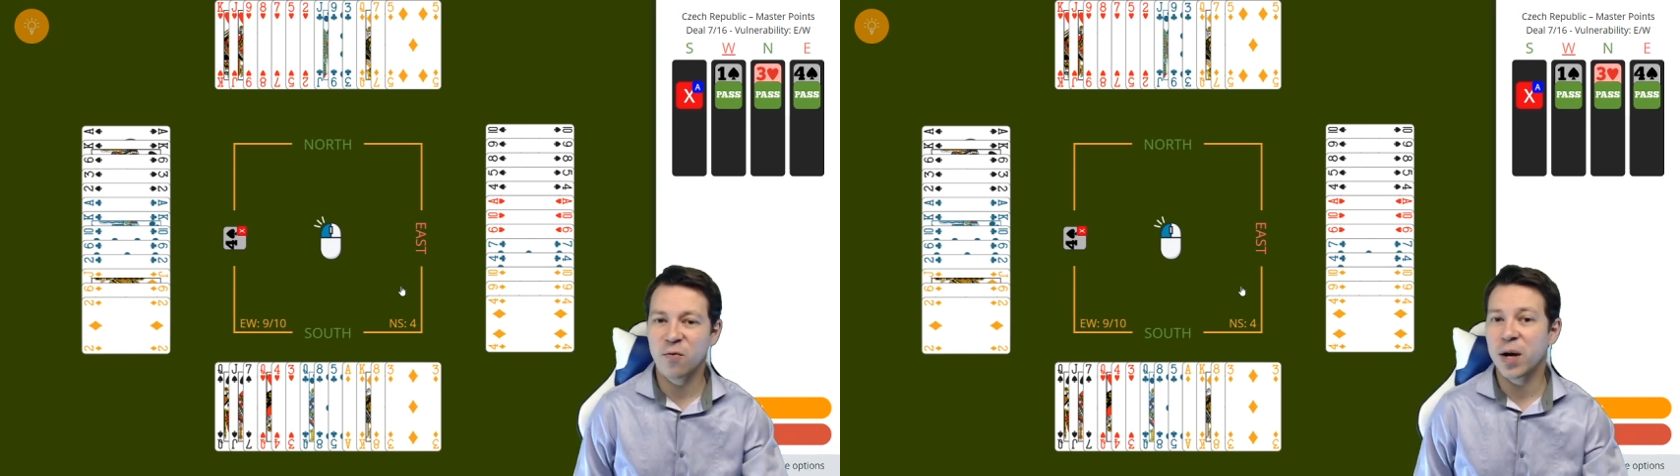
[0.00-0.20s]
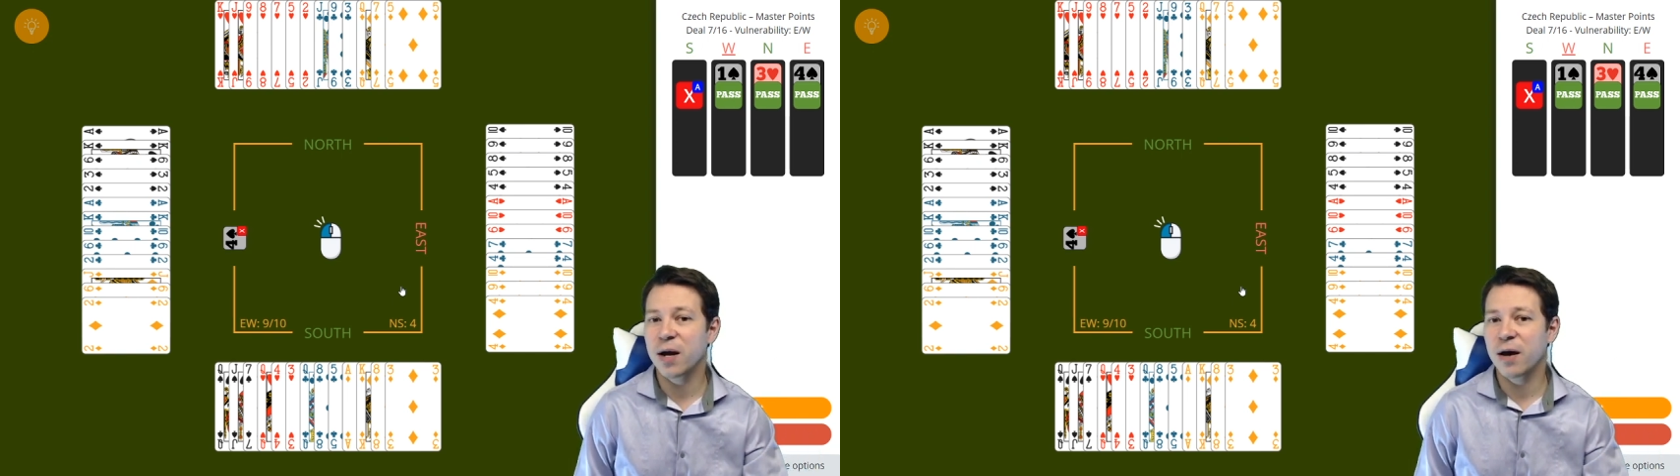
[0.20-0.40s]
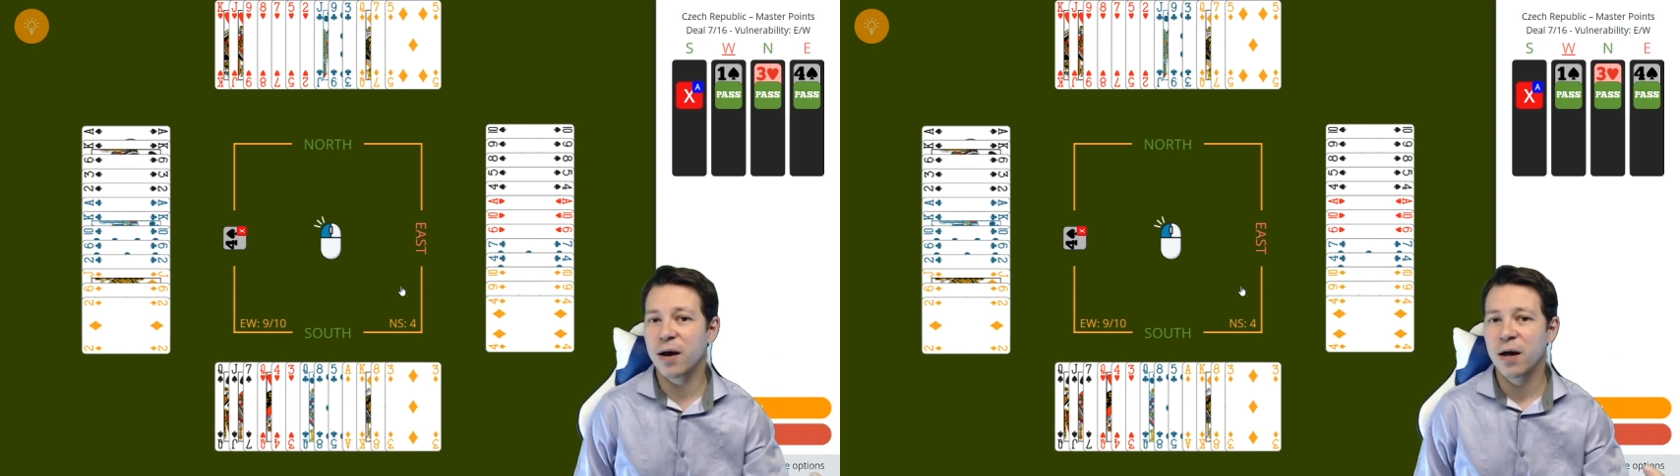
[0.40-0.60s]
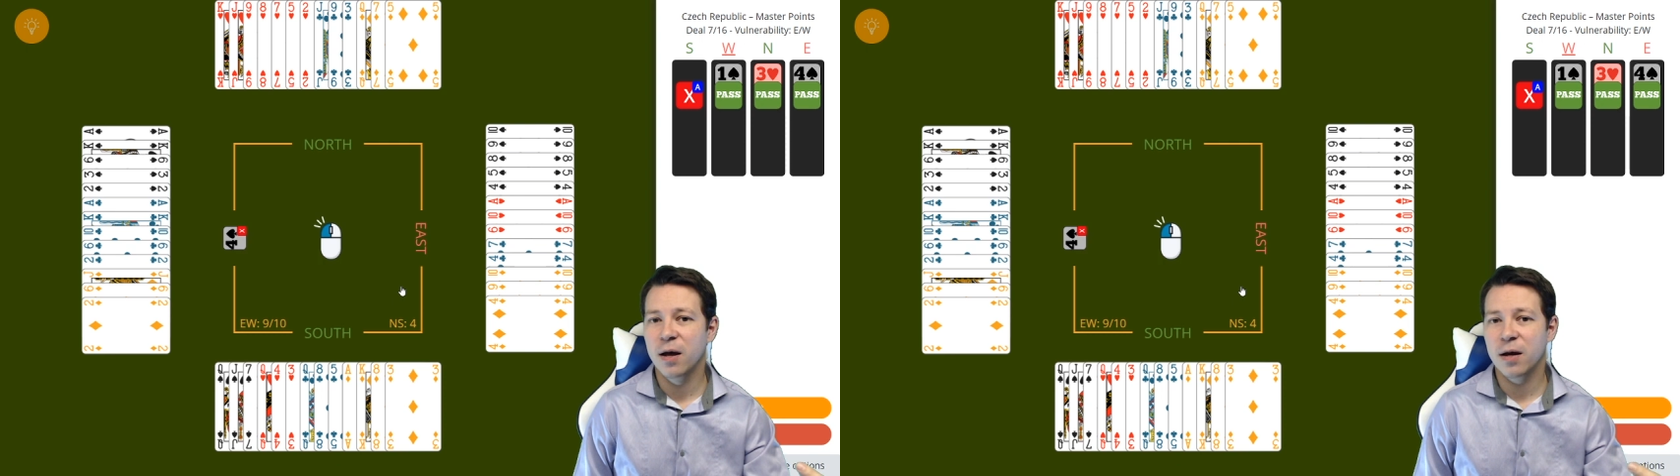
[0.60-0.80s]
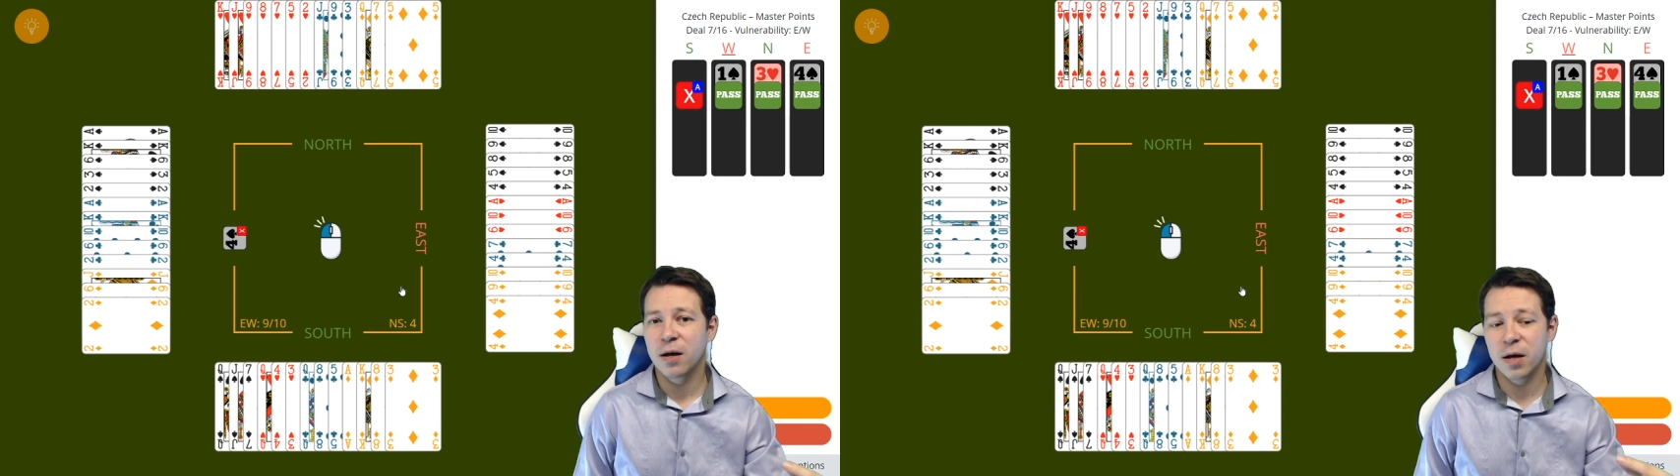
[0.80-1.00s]
via
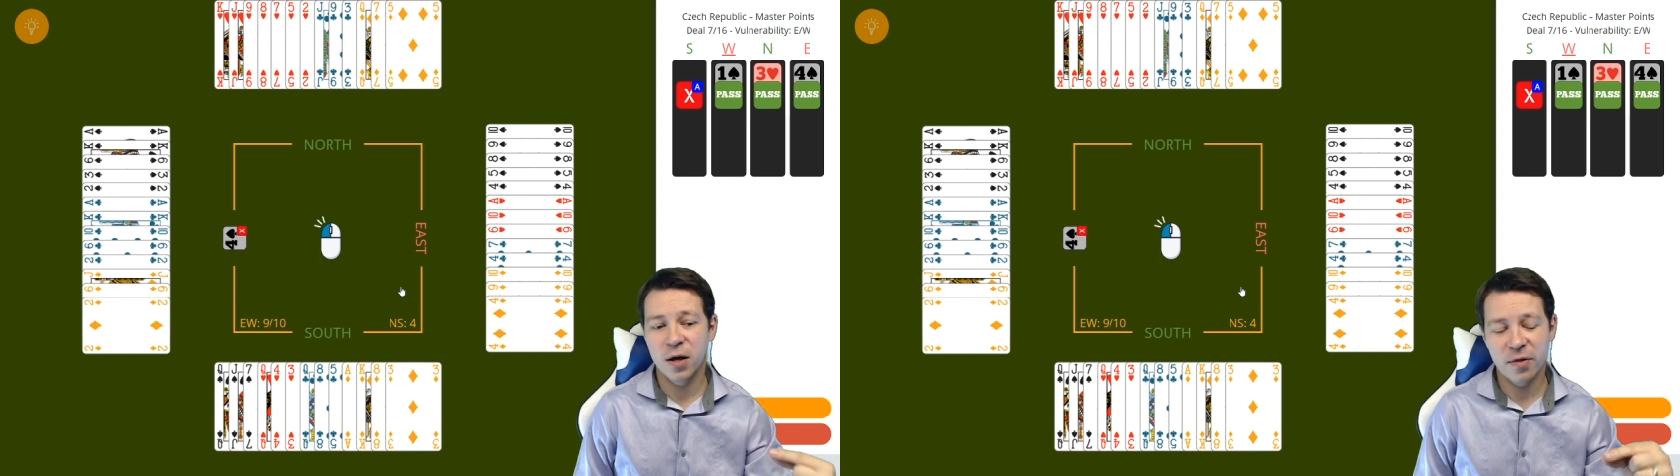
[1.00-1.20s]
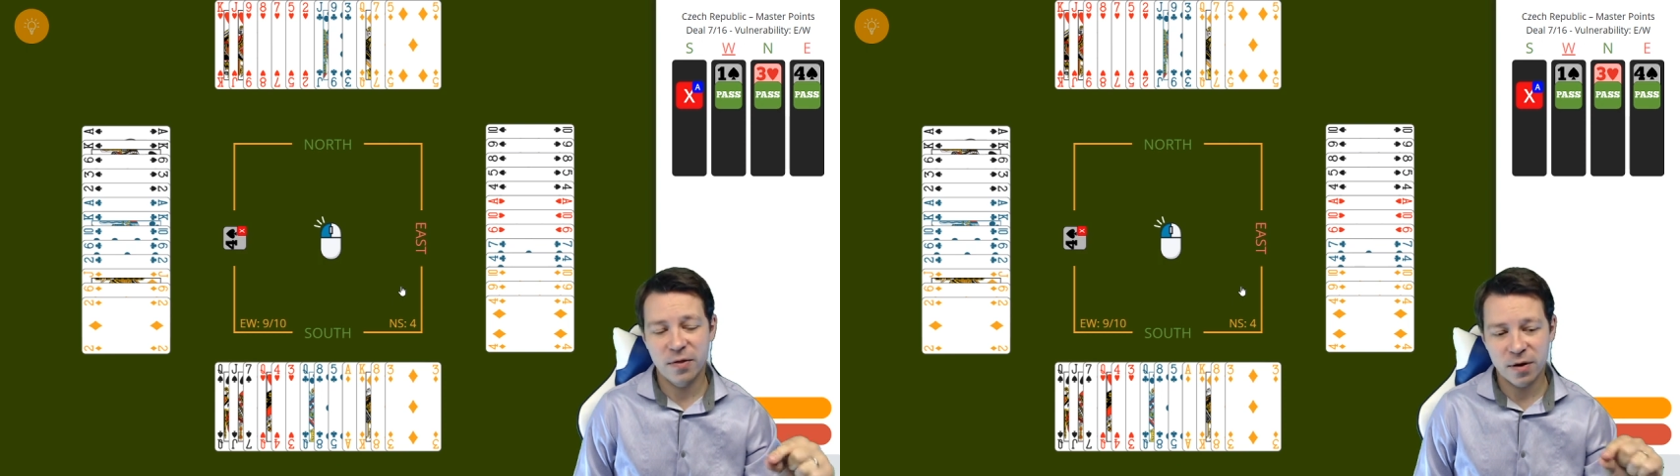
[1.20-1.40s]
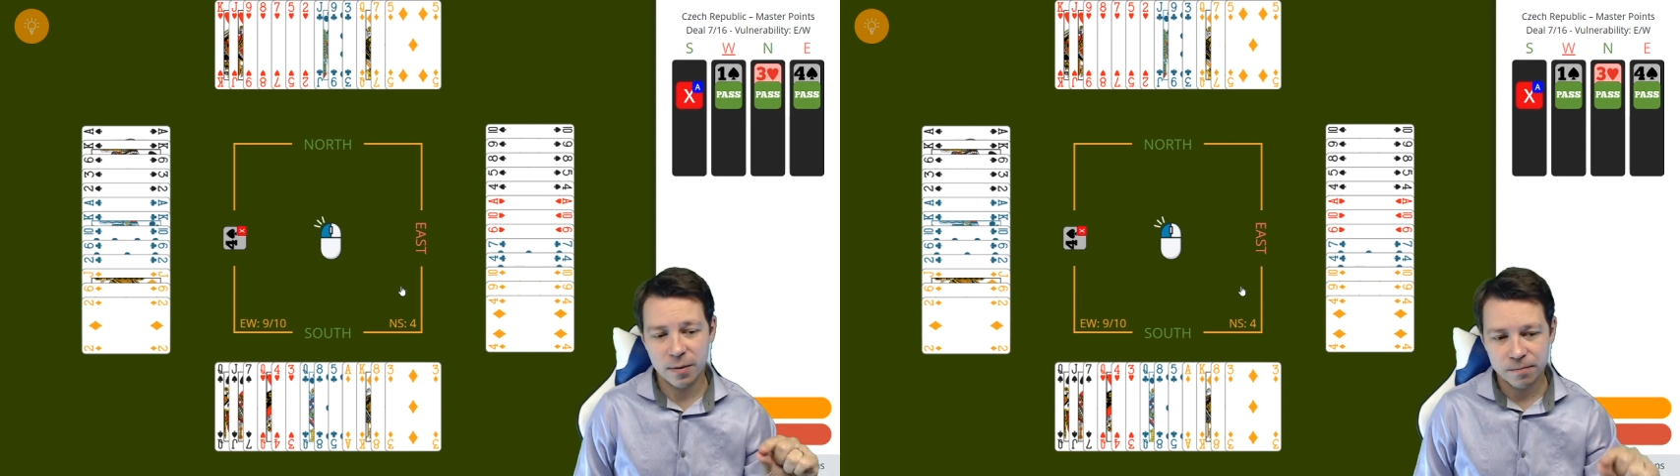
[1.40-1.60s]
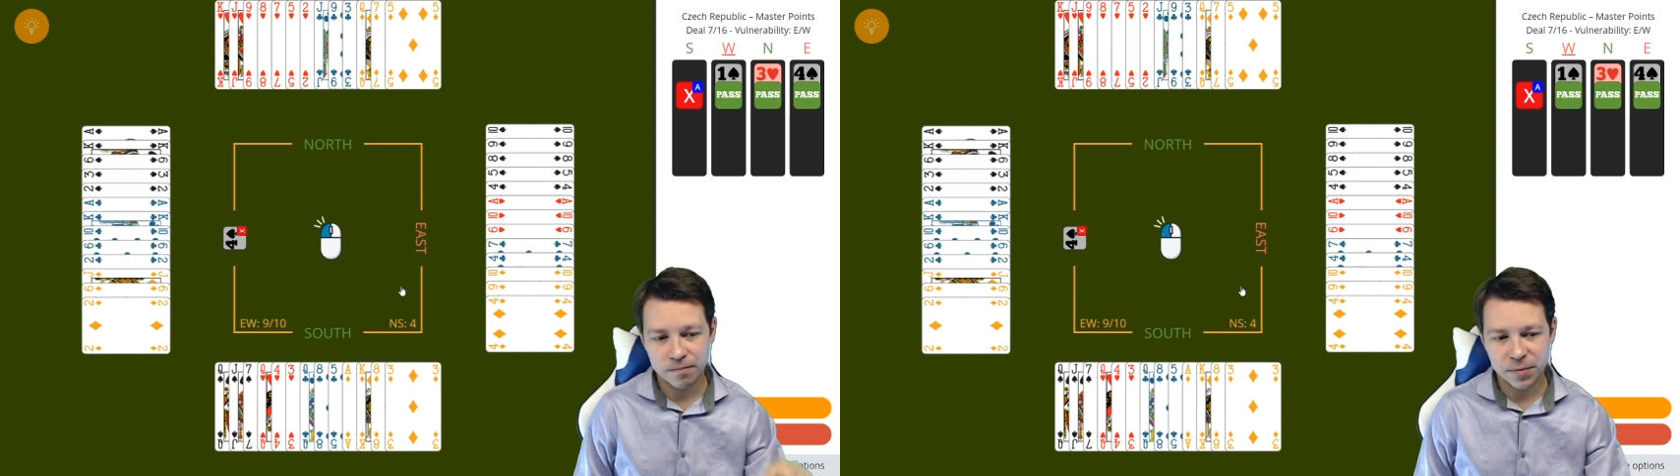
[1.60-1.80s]
the